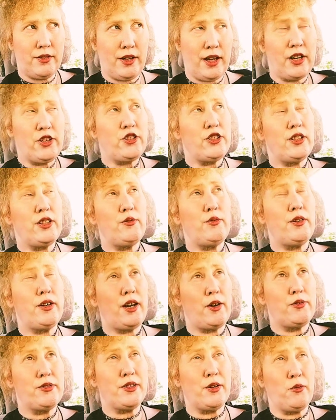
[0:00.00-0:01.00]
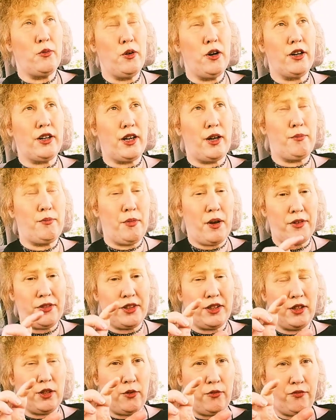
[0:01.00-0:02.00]
Actually, when I was at work, I bought
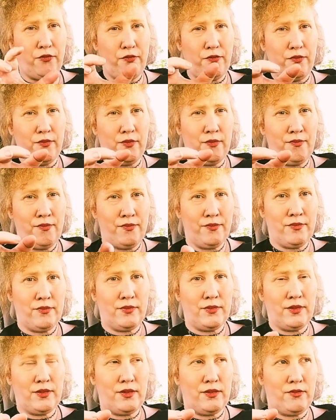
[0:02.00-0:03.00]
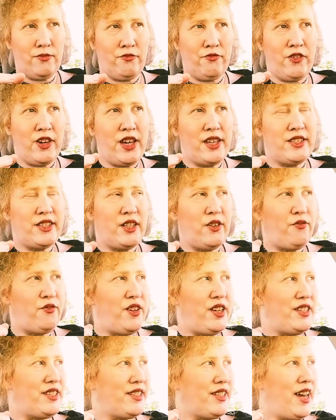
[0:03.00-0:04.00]
the little Fancy
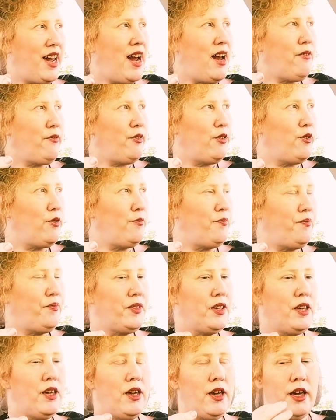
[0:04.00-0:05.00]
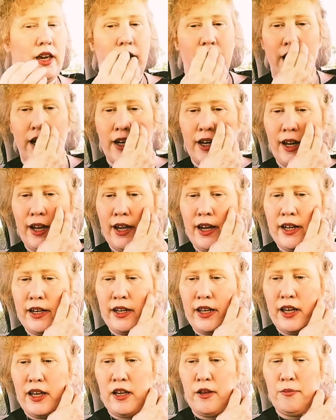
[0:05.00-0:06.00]
Feast cat food. And I had
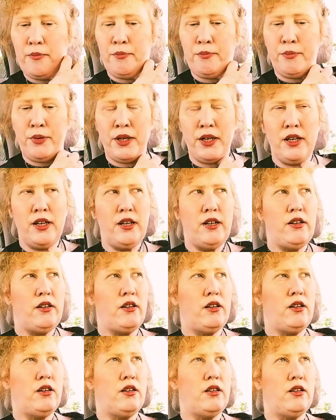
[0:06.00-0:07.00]
a pin